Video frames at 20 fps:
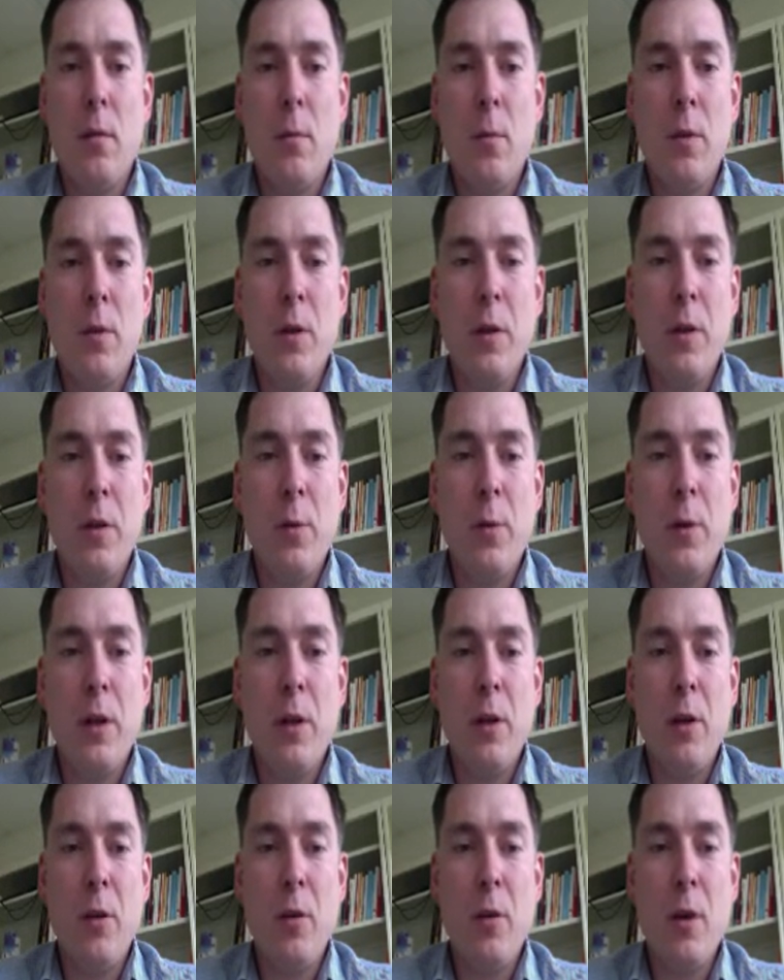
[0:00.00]
We're going to
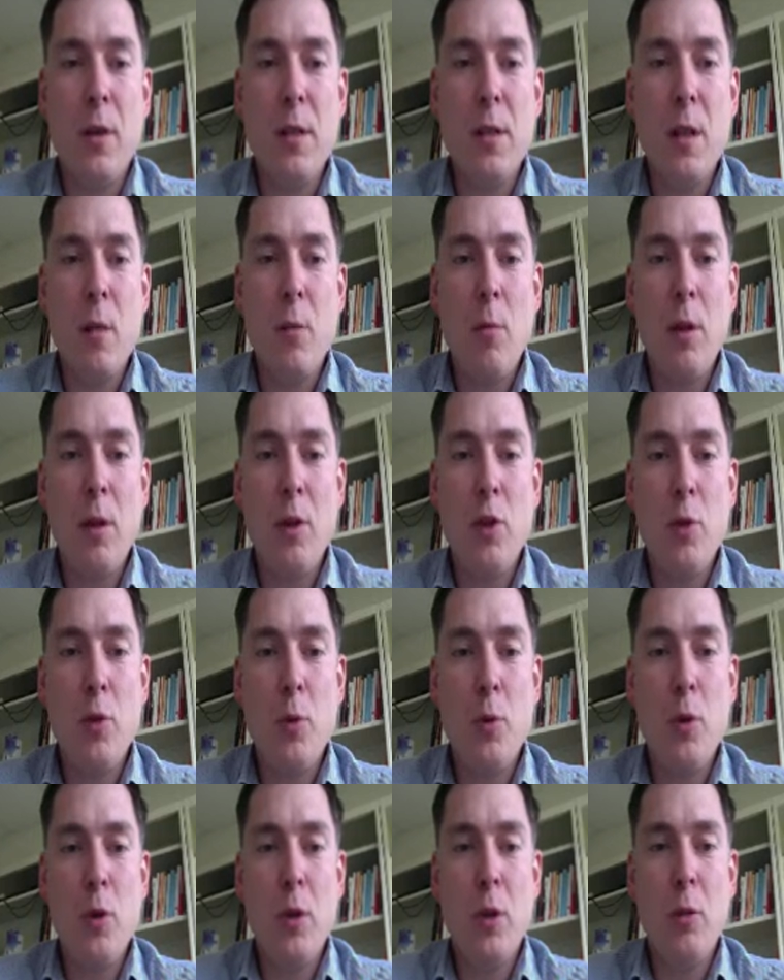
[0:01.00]
create a cross tab
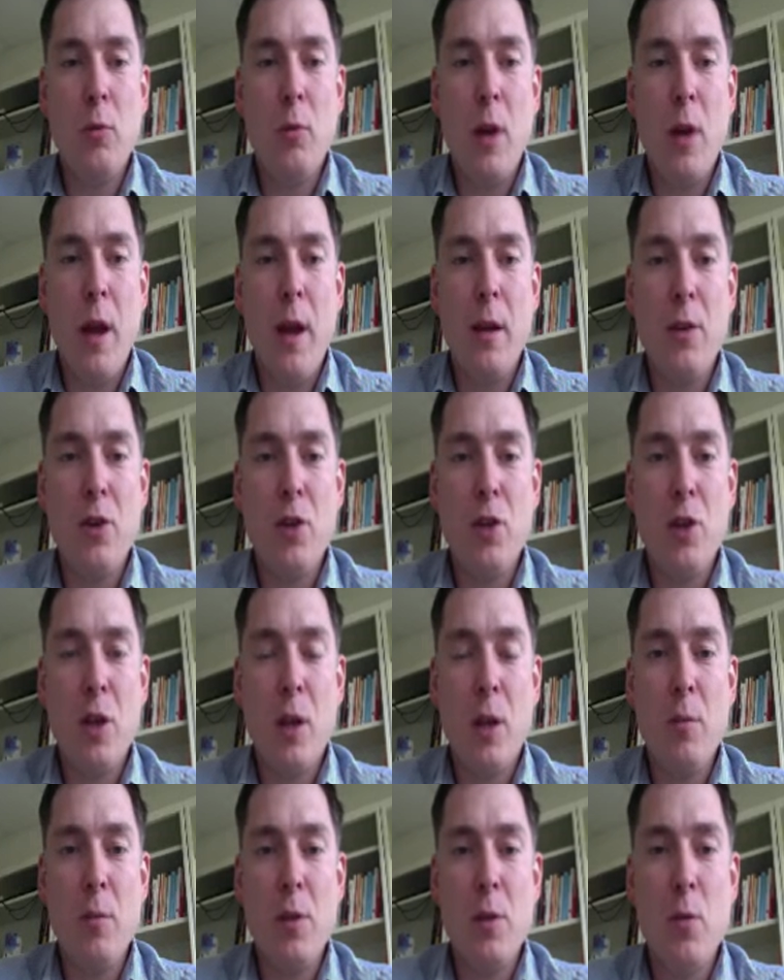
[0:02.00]
relation between the reaction
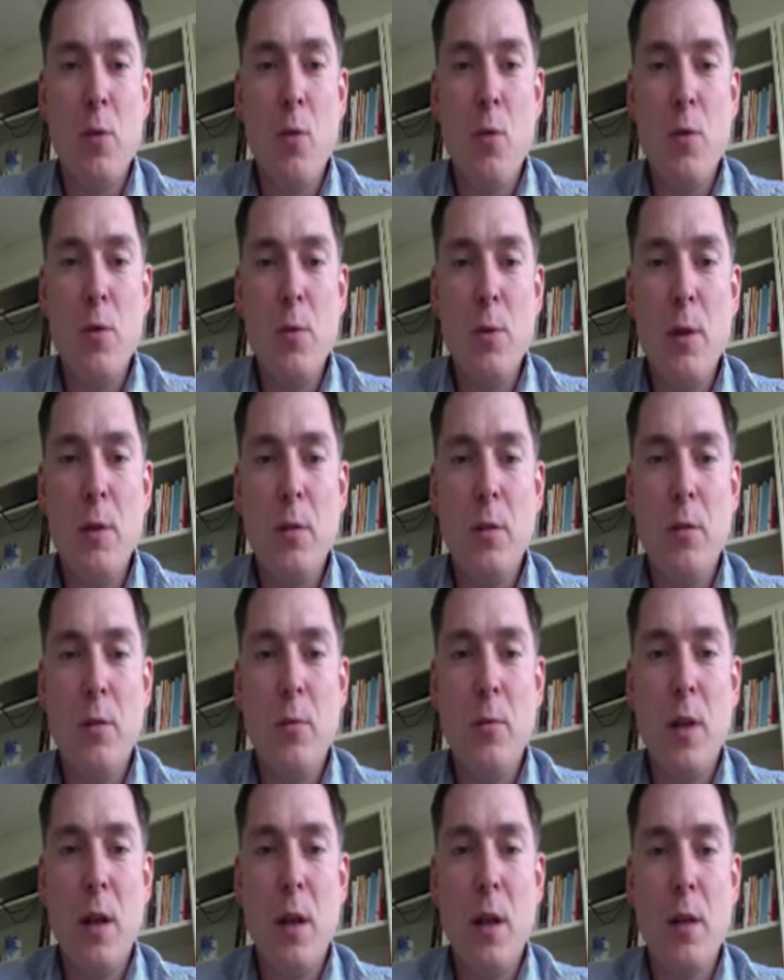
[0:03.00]
time scores. We could
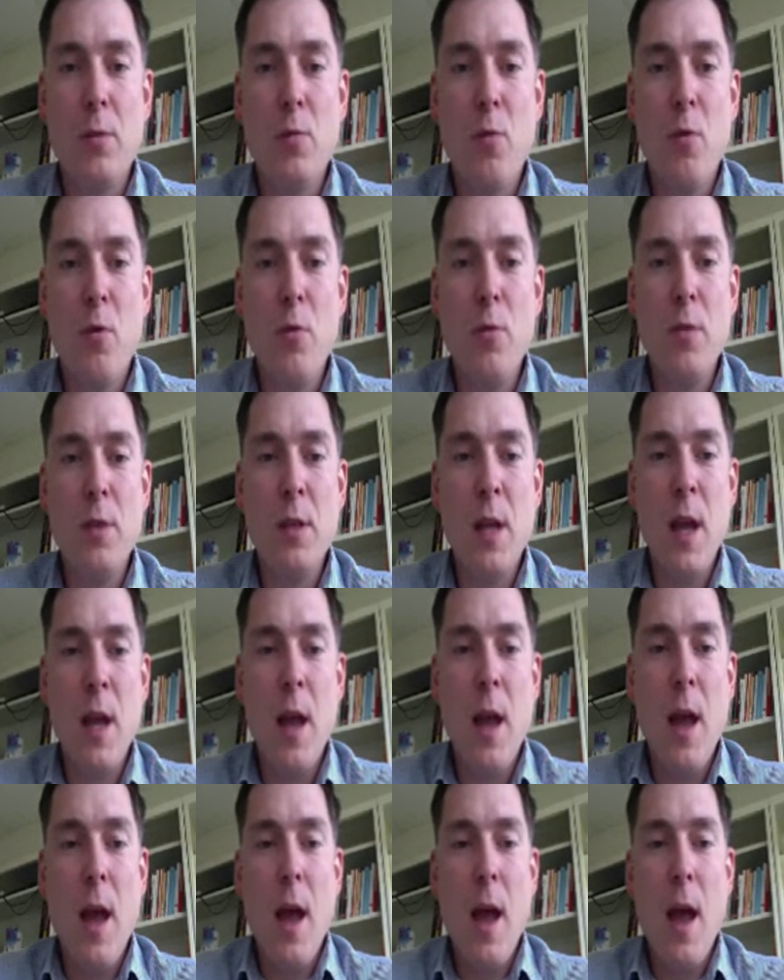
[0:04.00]
do that as rows,
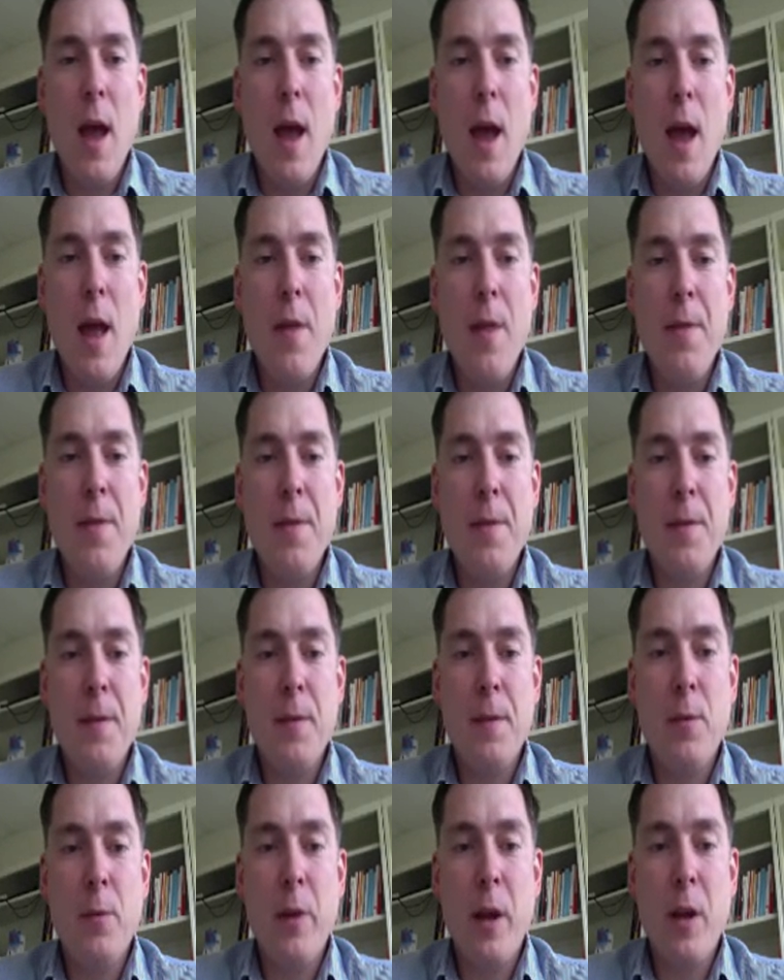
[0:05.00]
and
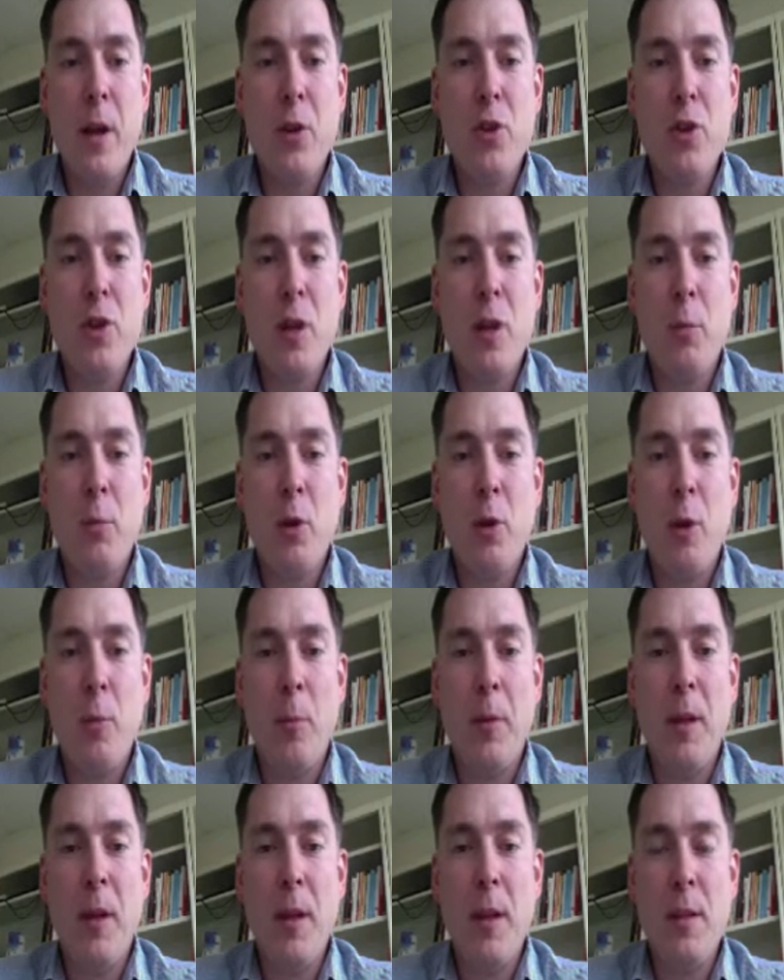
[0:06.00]
the reaction time
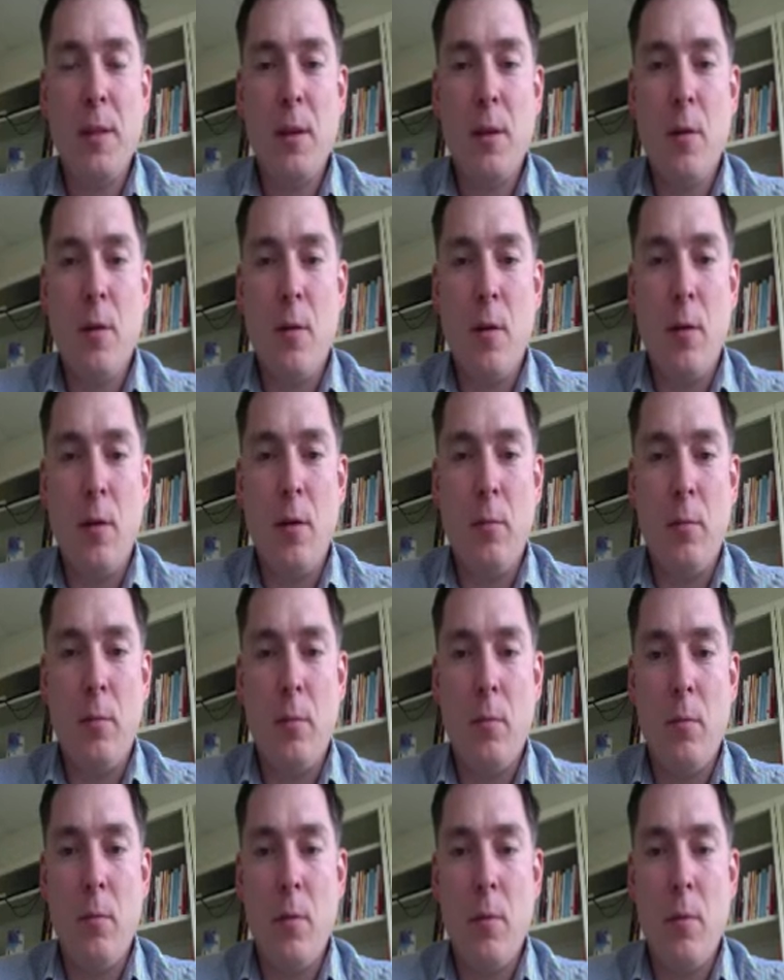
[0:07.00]
dummy as a column.